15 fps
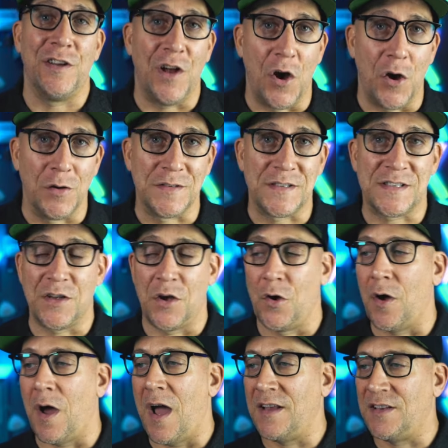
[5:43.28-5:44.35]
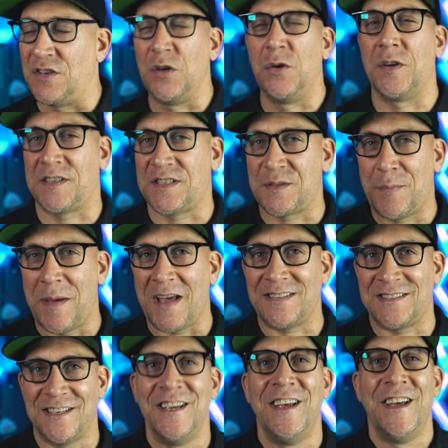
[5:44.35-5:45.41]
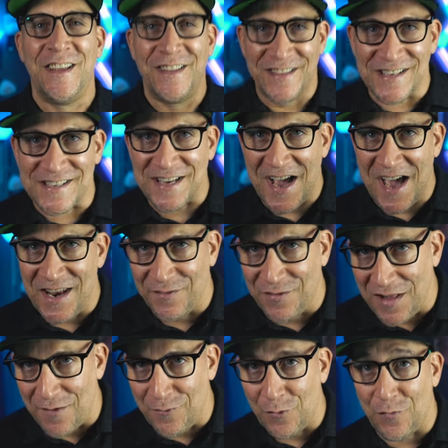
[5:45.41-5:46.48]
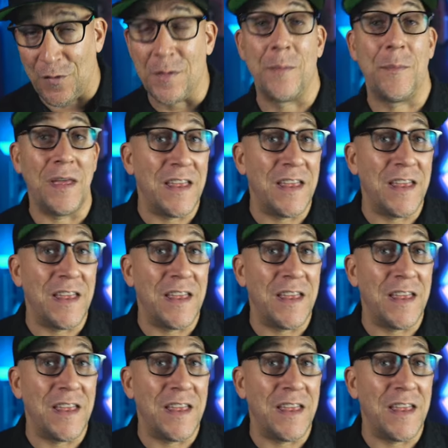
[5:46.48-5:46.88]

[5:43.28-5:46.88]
host, so I do expect this kind of level from them.